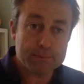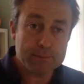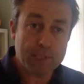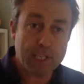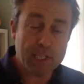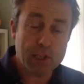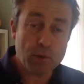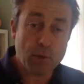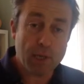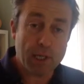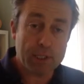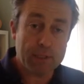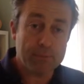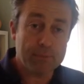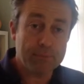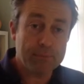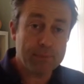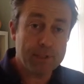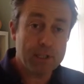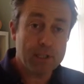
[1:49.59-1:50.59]
Anyway,
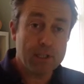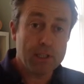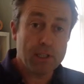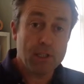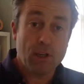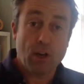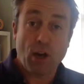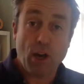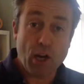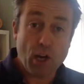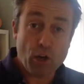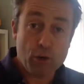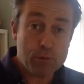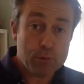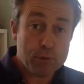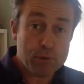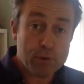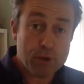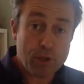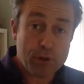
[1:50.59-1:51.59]
I
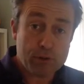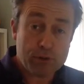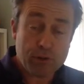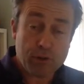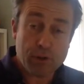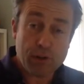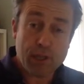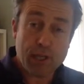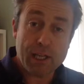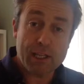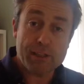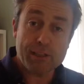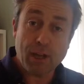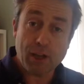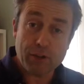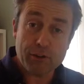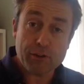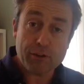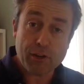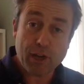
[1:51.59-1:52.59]
hope that he
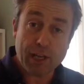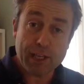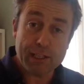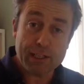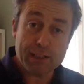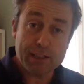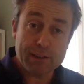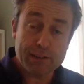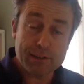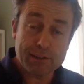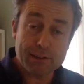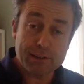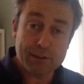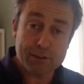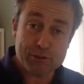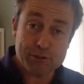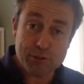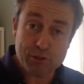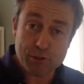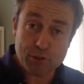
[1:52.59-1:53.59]
does take
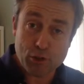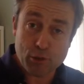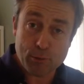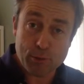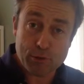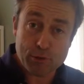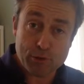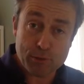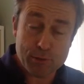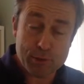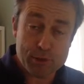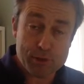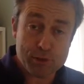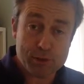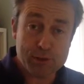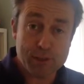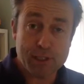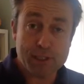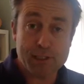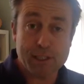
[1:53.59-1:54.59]
it to the Commerce
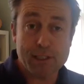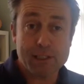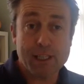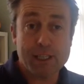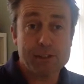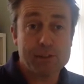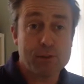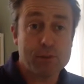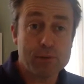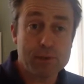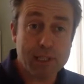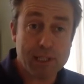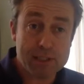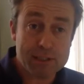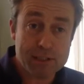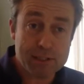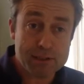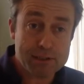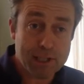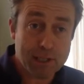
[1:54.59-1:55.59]
Commission and that they do
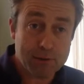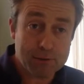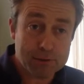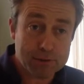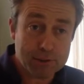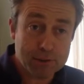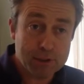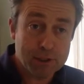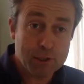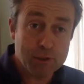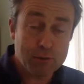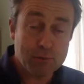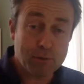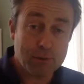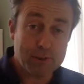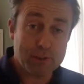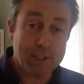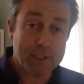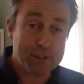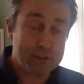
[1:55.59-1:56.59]
get dealt
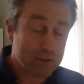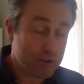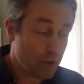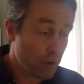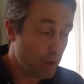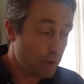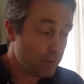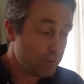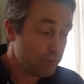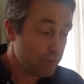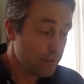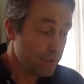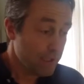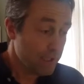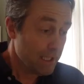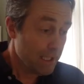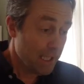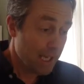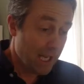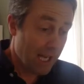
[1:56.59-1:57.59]
what they deserve.
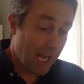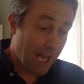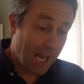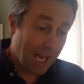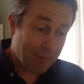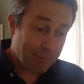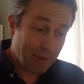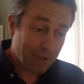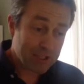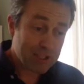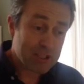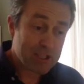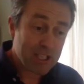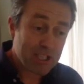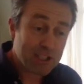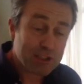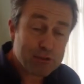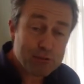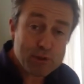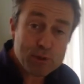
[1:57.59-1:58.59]
I just think
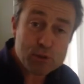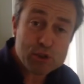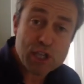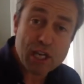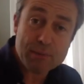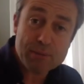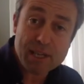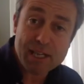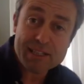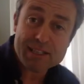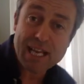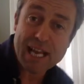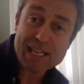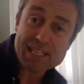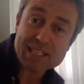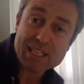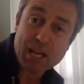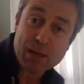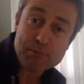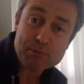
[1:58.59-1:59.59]
it's a real shame that it's had
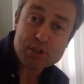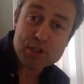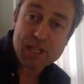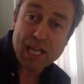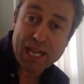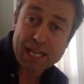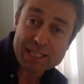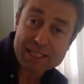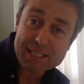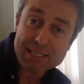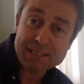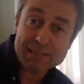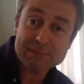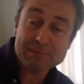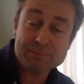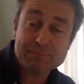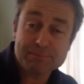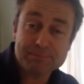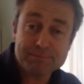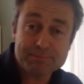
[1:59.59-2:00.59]
to come to that.
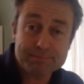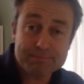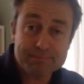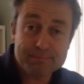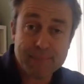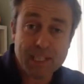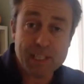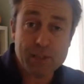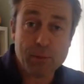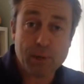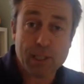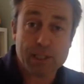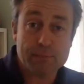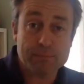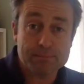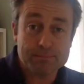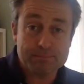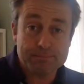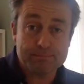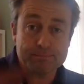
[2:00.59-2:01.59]
Anyway,
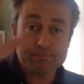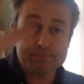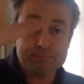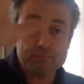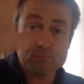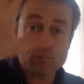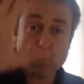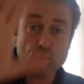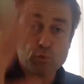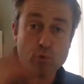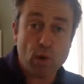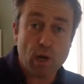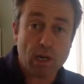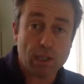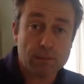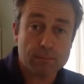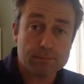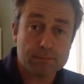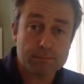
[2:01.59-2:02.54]
au revoir.